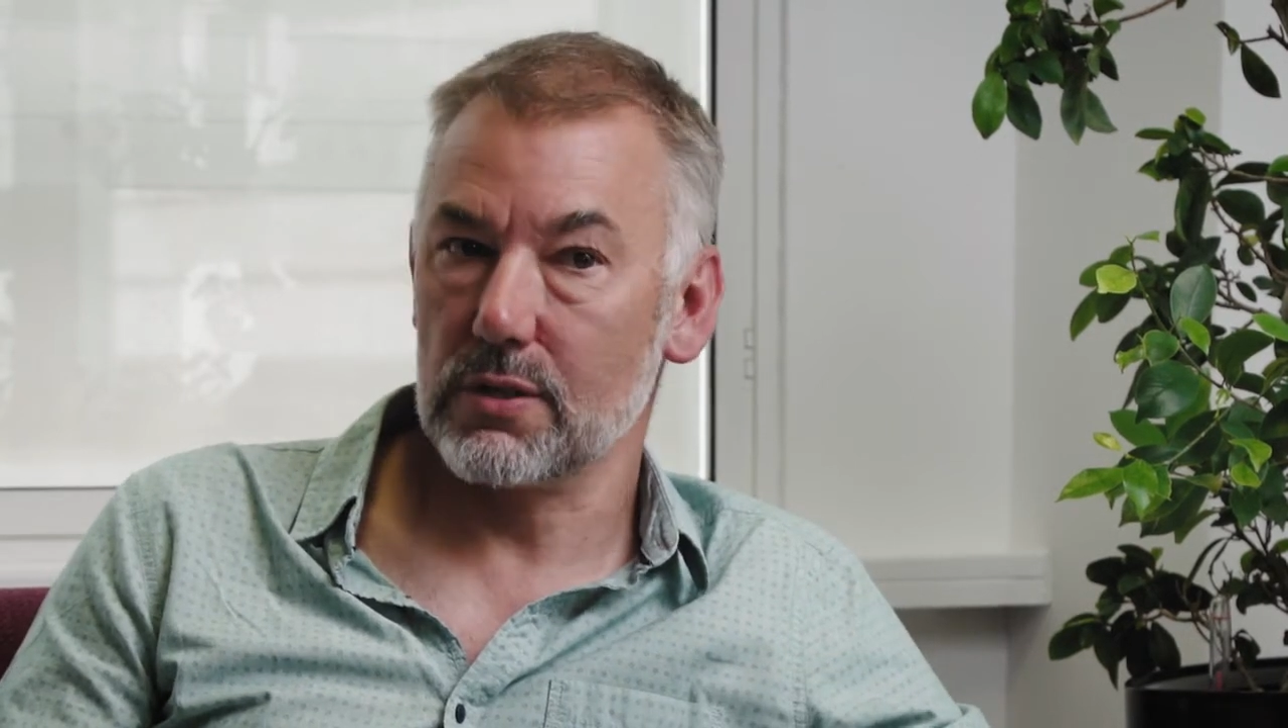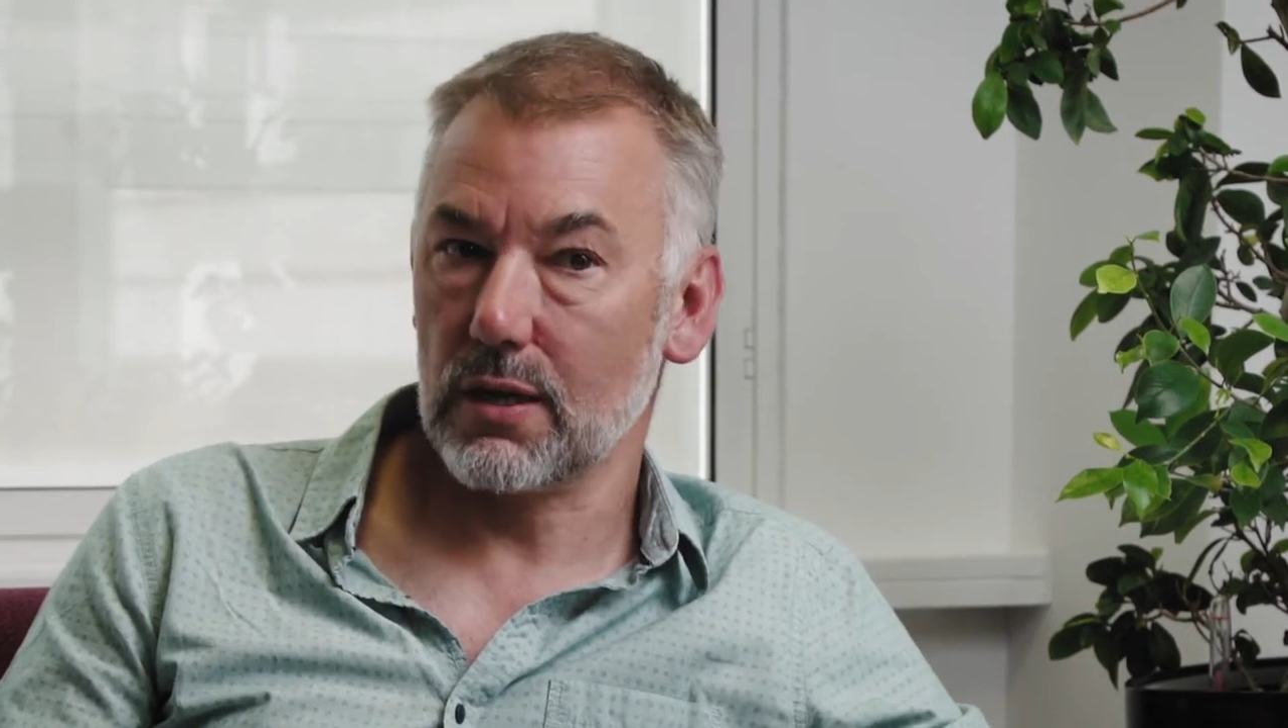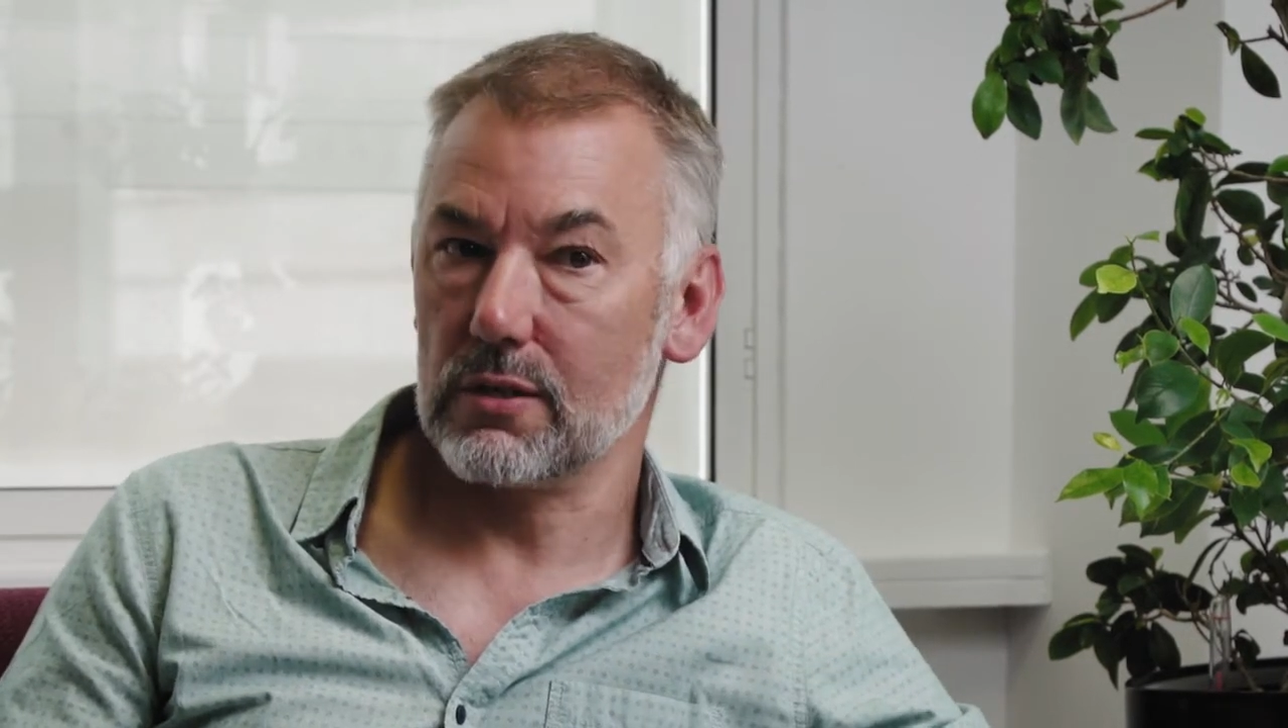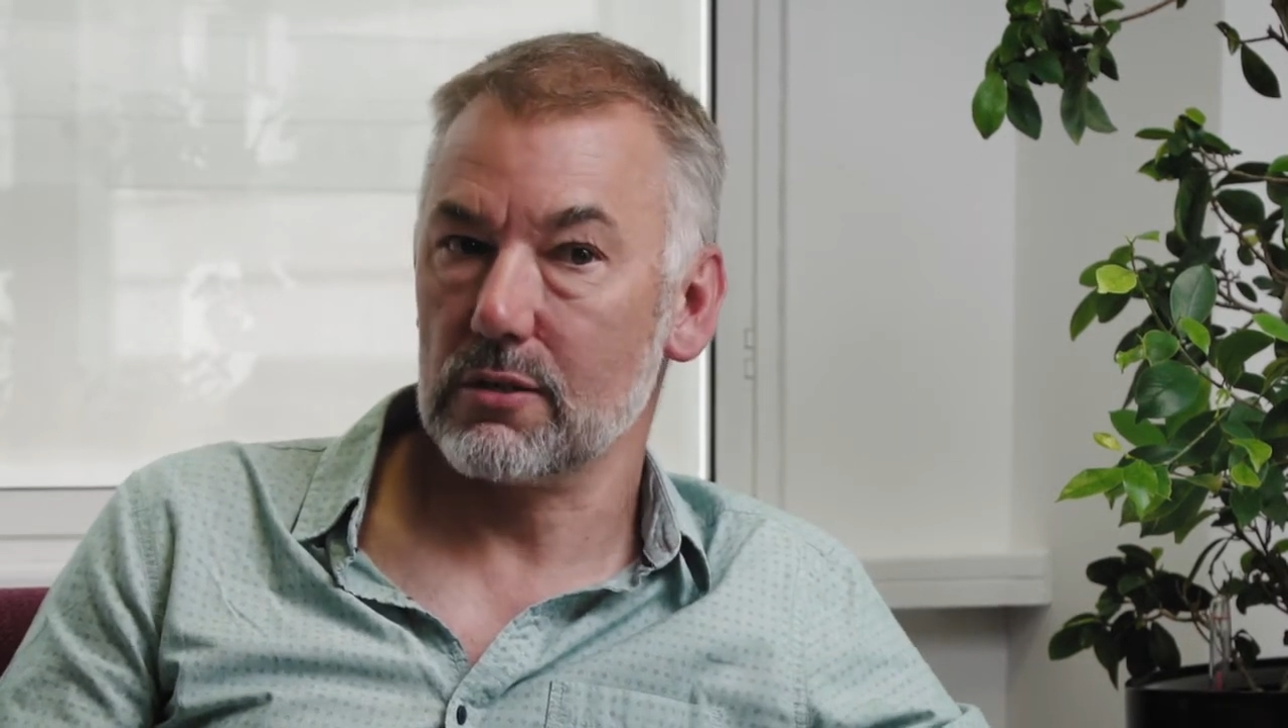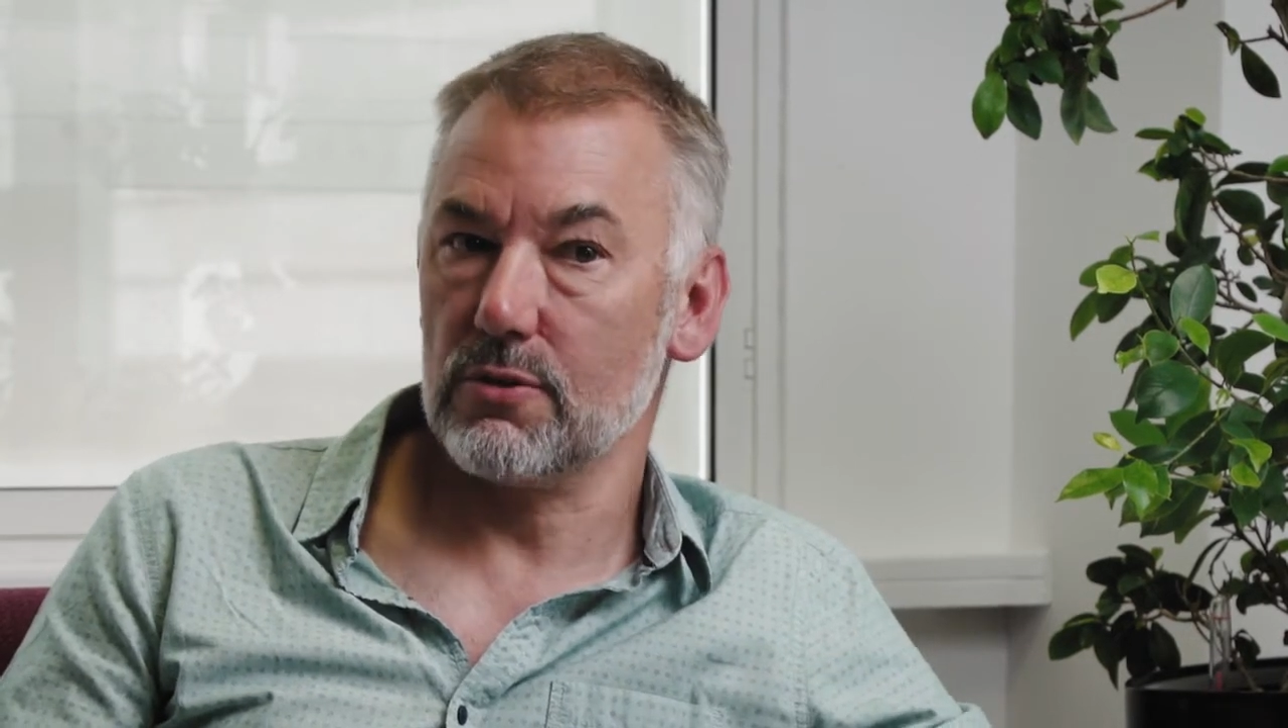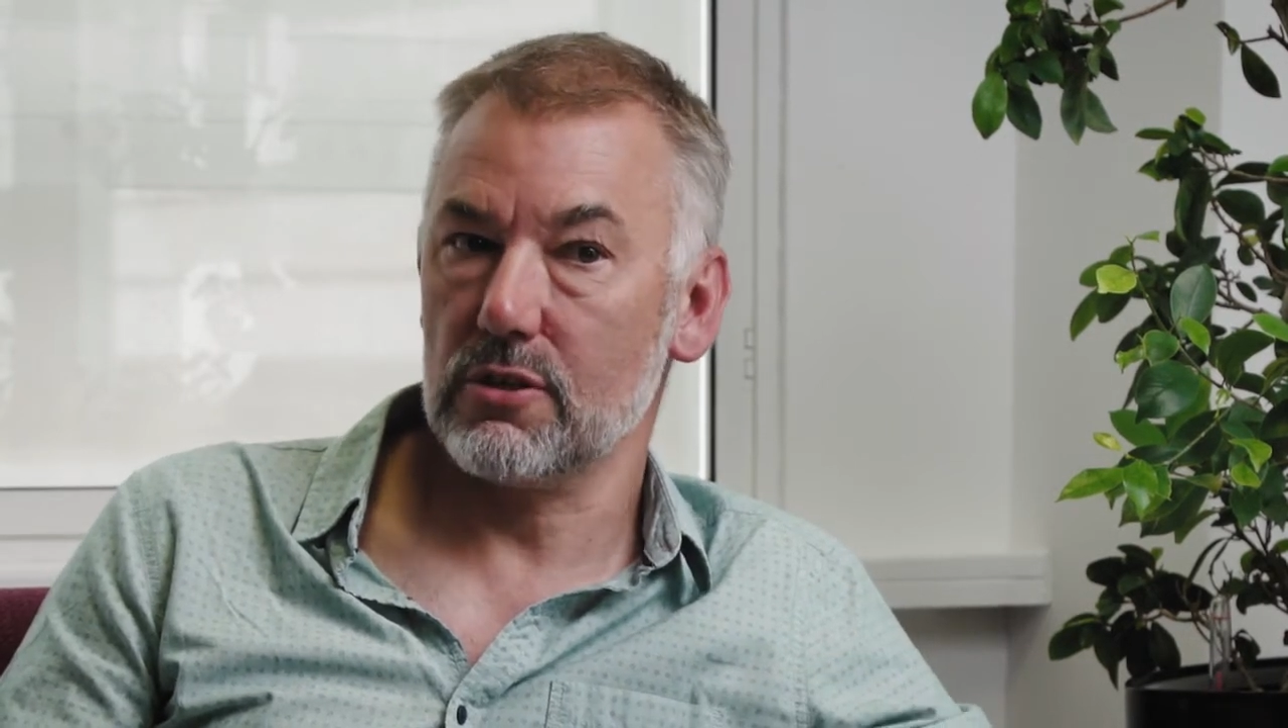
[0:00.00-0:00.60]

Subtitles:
to customers.